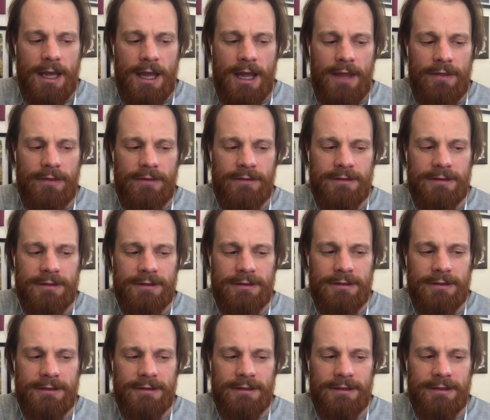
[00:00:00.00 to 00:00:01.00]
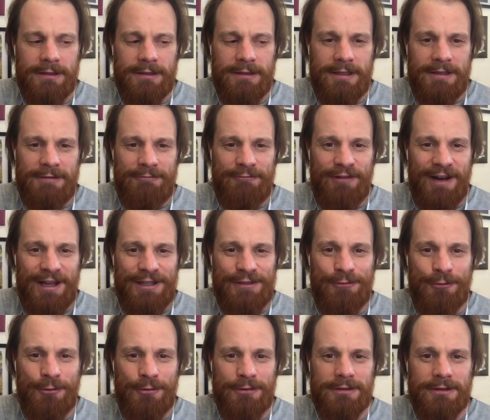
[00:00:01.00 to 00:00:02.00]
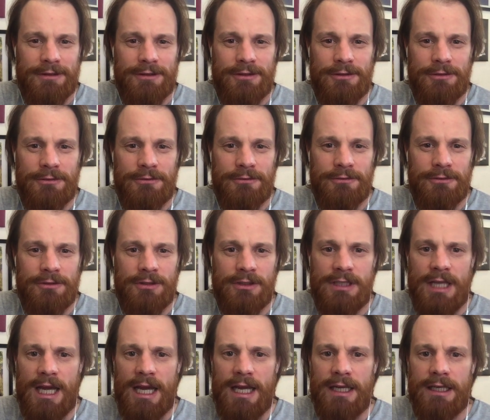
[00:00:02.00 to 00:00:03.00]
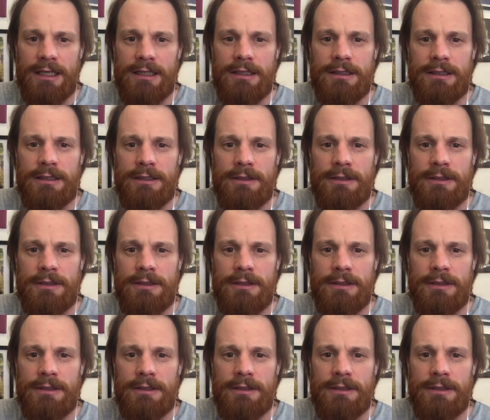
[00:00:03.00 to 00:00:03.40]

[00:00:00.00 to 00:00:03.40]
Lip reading: And flash forward to today,